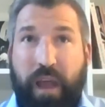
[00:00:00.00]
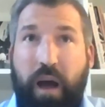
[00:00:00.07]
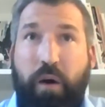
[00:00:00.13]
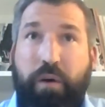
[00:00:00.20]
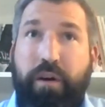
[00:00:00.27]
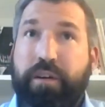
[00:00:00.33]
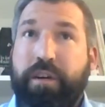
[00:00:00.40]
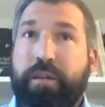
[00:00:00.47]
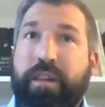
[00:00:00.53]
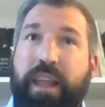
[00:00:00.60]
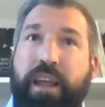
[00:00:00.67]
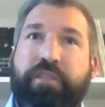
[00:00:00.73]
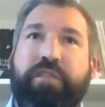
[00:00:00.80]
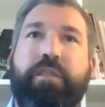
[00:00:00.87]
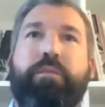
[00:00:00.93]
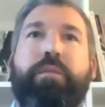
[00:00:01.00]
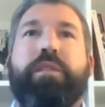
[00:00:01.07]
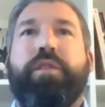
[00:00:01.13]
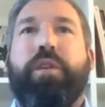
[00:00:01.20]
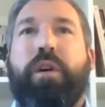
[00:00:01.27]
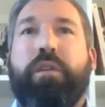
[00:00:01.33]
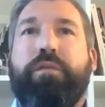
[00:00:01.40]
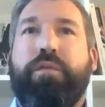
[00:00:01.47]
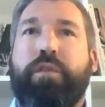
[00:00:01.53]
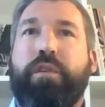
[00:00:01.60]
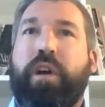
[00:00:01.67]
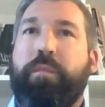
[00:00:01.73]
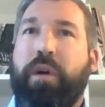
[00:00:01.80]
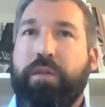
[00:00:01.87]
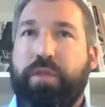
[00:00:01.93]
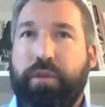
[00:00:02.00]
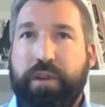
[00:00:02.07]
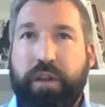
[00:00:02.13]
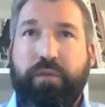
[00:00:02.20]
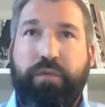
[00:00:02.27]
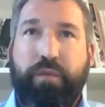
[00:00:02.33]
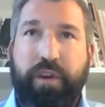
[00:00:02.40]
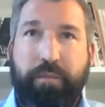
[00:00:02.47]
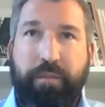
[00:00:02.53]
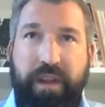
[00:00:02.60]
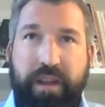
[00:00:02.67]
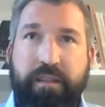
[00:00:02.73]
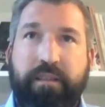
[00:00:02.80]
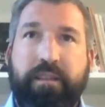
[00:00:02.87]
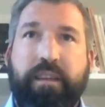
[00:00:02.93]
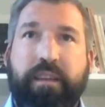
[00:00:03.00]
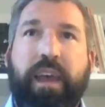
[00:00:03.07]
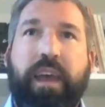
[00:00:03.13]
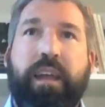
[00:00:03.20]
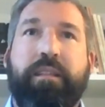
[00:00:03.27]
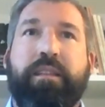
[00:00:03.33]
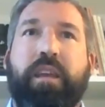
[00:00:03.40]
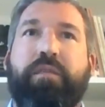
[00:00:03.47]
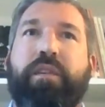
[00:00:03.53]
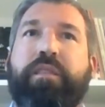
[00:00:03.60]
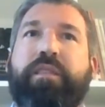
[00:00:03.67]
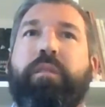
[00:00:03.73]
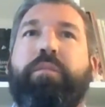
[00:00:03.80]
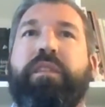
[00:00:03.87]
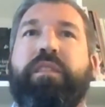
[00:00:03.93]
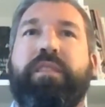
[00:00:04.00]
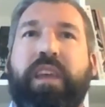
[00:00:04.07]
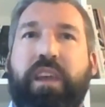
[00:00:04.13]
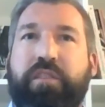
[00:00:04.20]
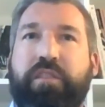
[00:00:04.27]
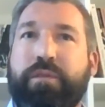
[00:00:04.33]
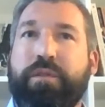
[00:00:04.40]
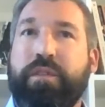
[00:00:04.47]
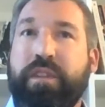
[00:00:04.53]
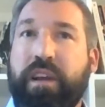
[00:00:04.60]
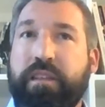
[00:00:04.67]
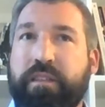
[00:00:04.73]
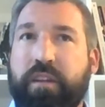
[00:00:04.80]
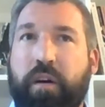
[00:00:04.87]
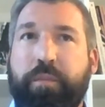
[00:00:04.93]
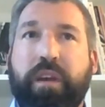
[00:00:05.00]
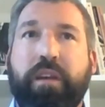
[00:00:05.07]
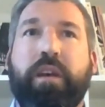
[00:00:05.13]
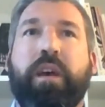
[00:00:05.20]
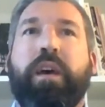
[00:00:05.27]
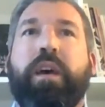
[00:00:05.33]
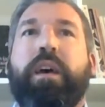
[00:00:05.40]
our lecturer will talk for about 30 to 40 minutes and give us a presentation on tonight's topic.